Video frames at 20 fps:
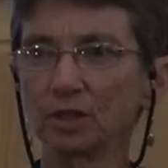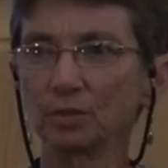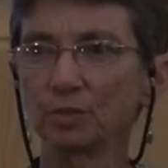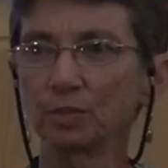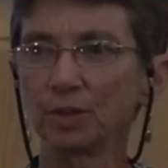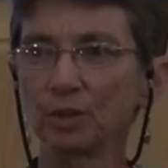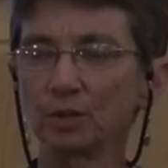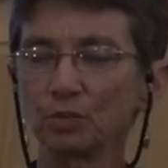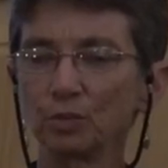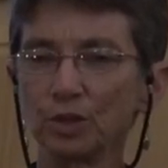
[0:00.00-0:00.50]

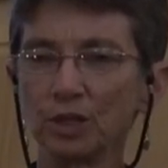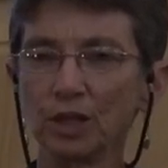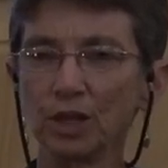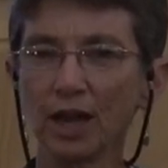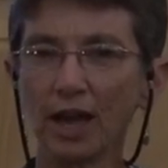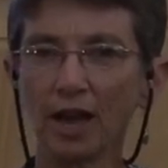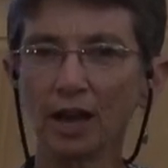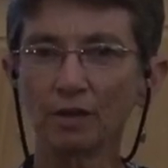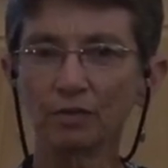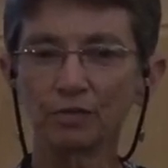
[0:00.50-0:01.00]
But we
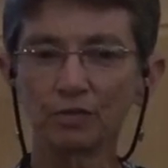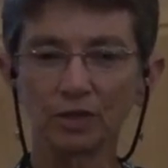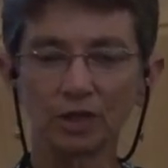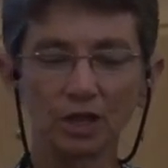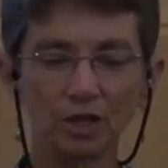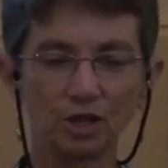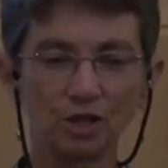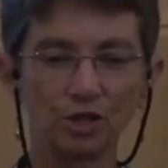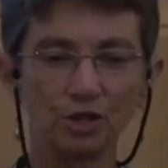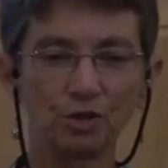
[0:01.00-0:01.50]
have a
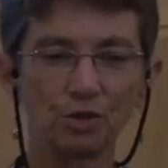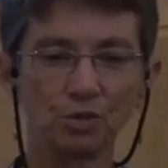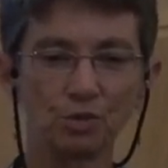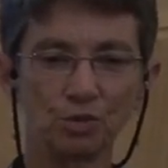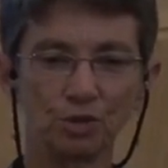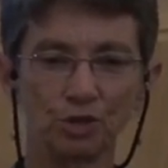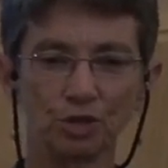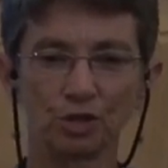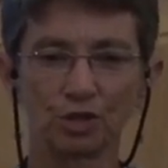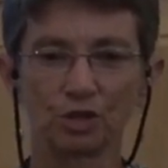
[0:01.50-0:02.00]

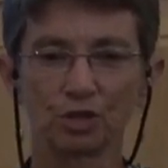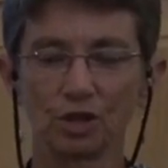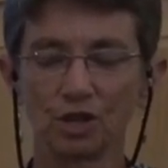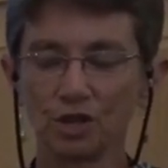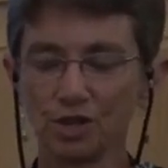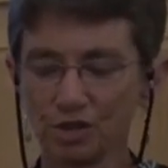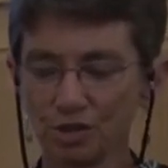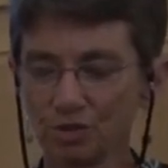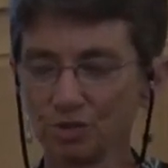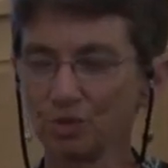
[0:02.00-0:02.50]
huge,
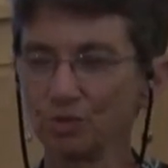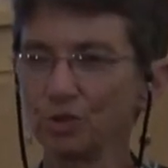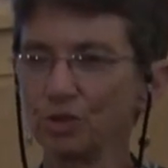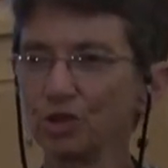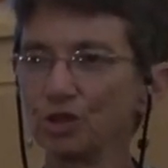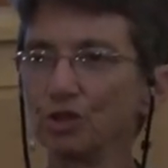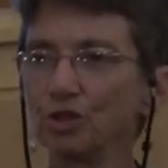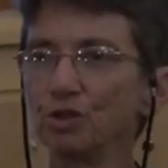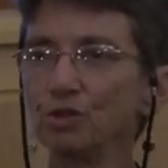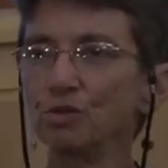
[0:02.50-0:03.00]
huge,
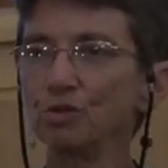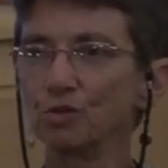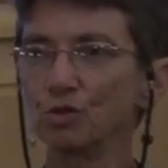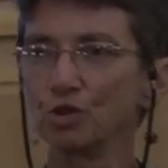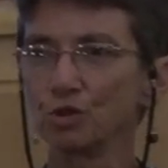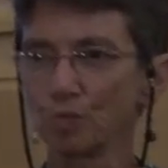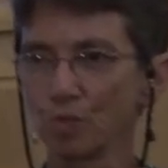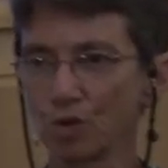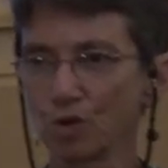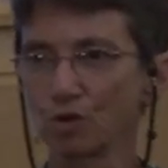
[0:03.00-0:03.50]

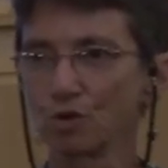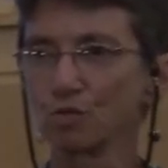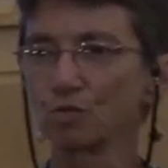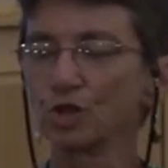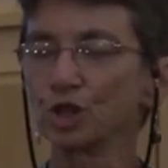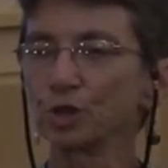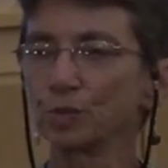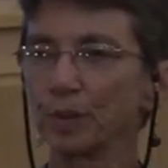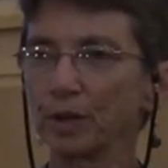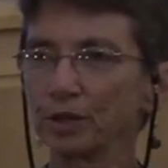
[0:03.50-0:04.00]
huge moral
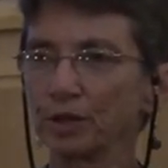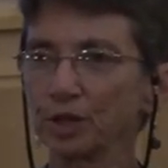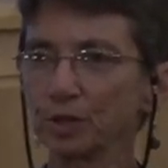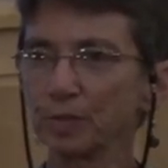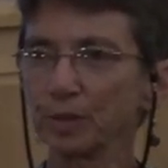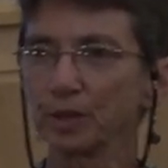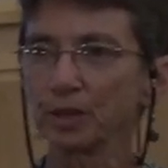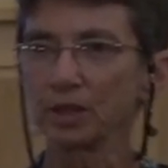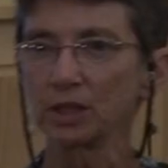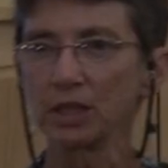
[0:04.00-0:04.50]

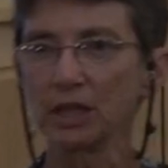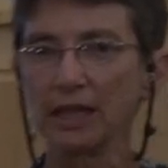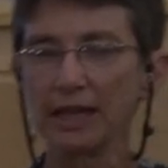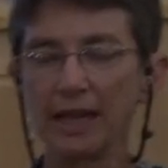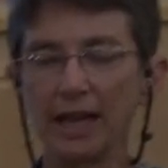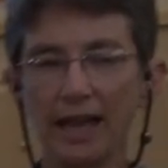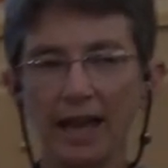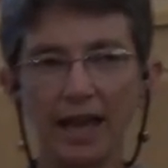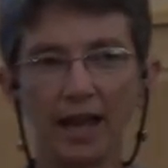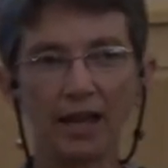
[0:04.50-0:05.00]
responsibility.
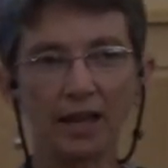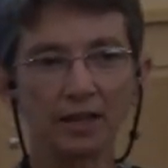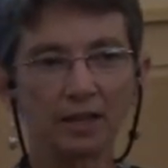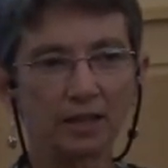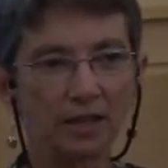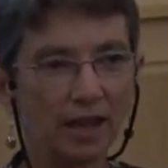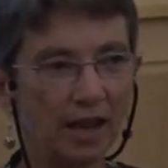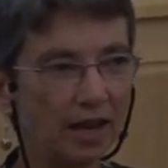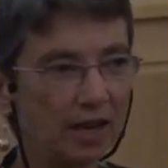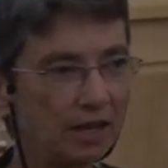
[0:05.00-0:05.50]
And
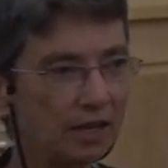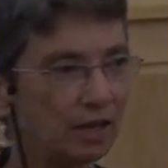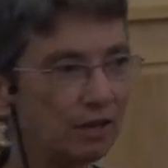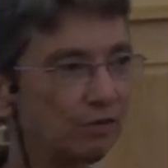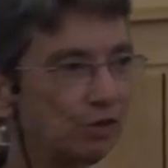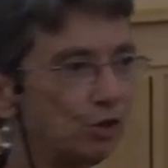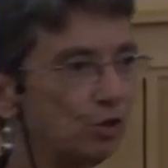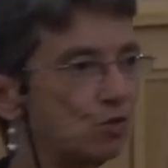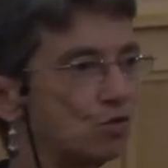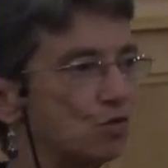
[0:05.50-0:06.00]
any
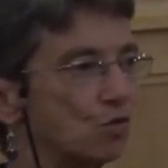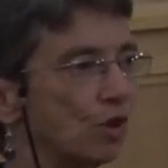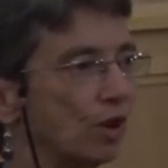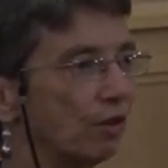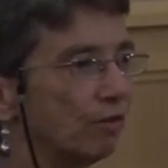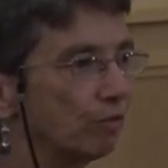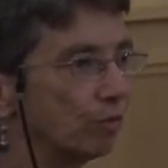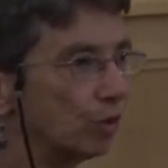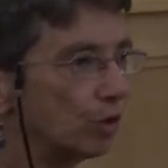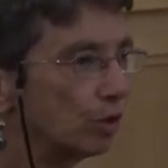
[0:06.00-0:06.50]
of you who
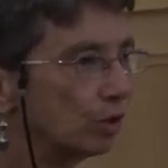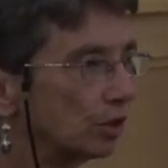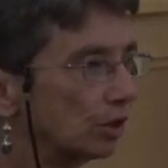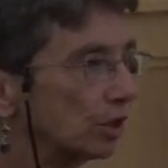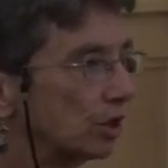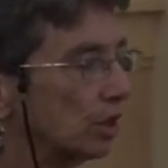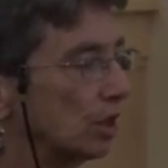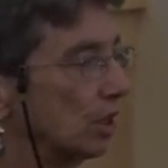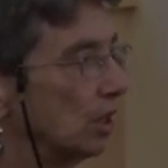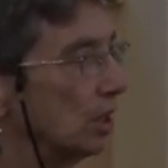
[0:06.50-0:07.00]
have
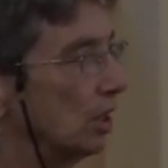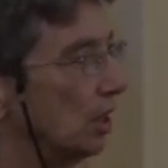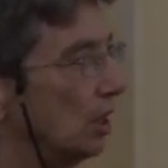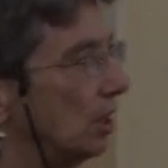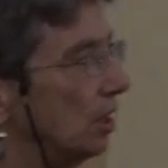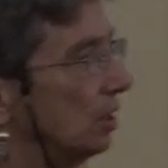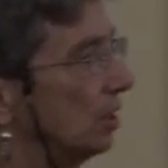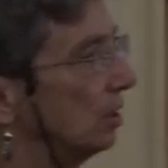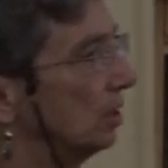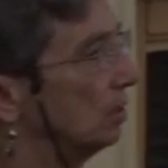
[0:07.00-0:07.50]
worked
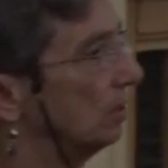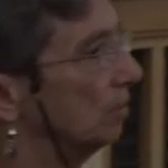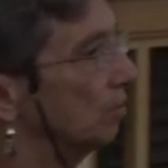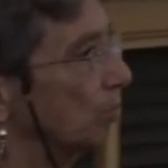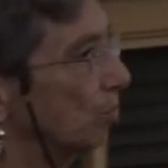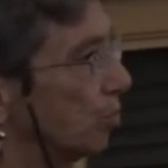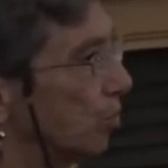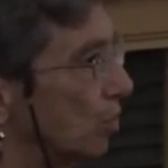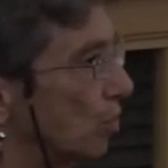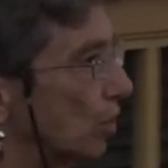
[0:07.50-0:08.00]
in
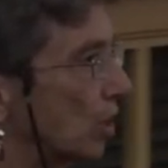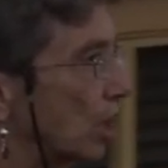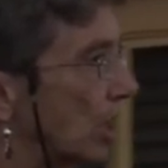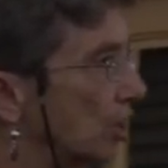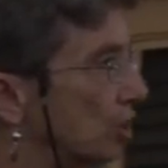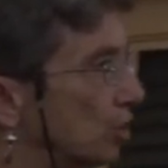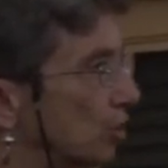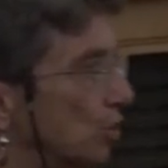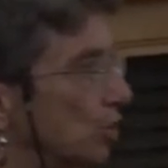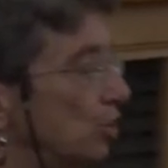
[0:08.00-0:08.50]
poor
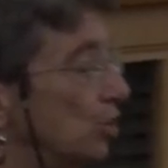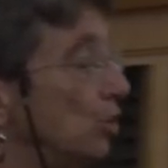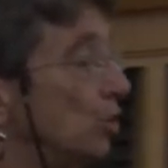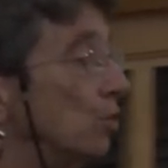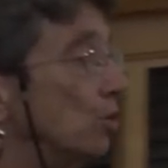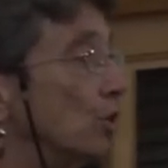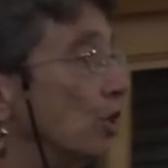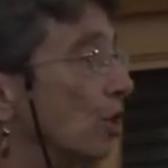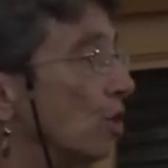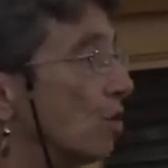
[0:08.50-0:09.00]
countries, you
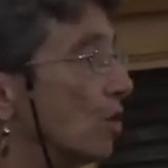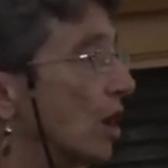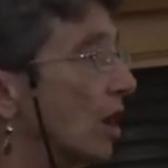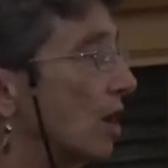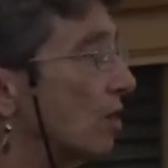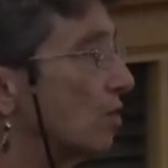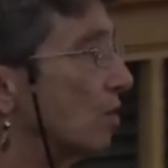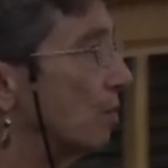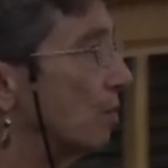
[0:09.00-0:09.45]
know how